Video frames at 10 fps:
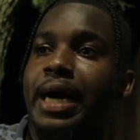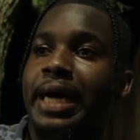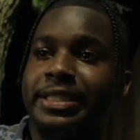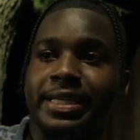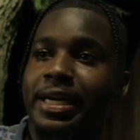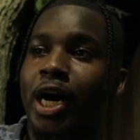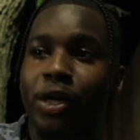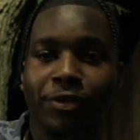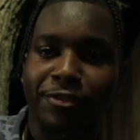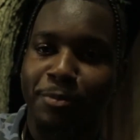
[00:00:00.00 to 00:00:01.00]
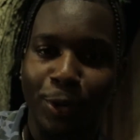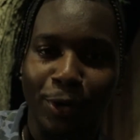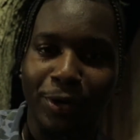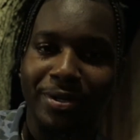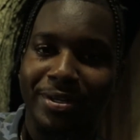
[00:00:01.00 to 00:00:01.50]
I just get hungry for
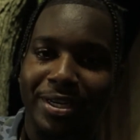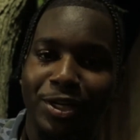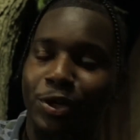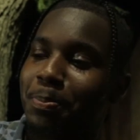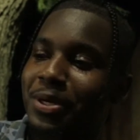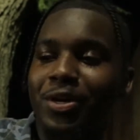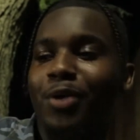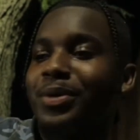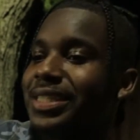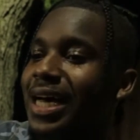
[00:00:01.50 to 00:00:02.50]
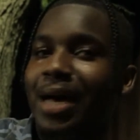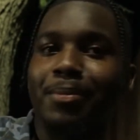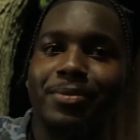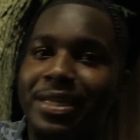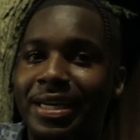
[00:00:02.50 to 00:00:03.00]
more. You know, depending on what
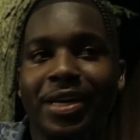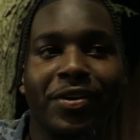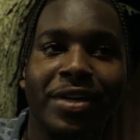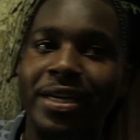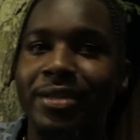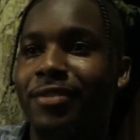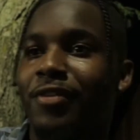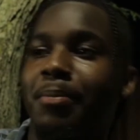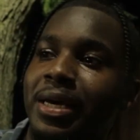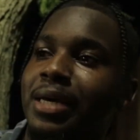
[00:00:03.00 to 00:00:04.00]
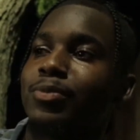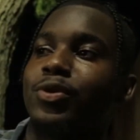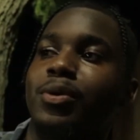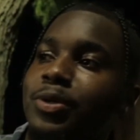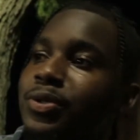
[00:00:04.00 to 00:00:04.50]
time of the year it is, if I'm making
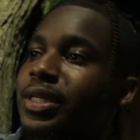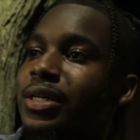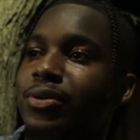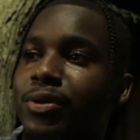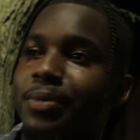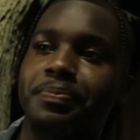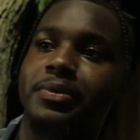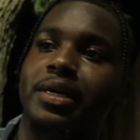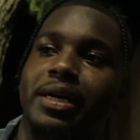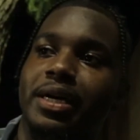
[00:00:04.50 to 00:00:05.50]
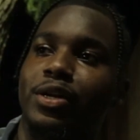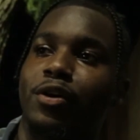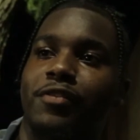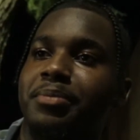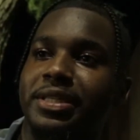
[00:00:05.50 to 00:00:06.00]
more music or, you know,
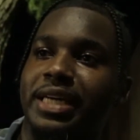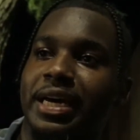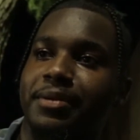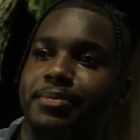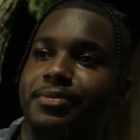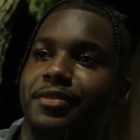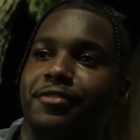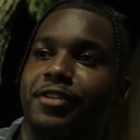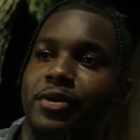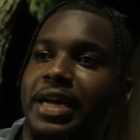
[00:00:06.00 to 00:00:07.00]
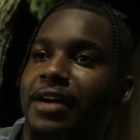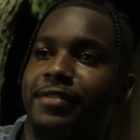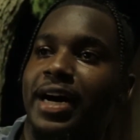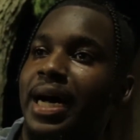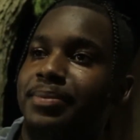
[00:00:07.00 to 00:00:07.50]
if I'm just like feeling that
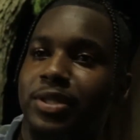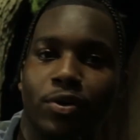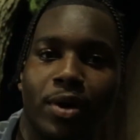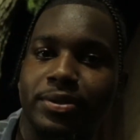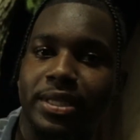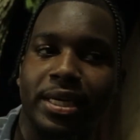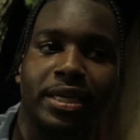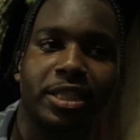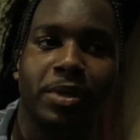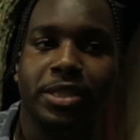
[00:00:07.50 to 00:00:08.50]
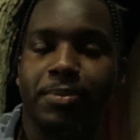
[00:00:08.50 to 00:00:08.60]
vibe to go out there and express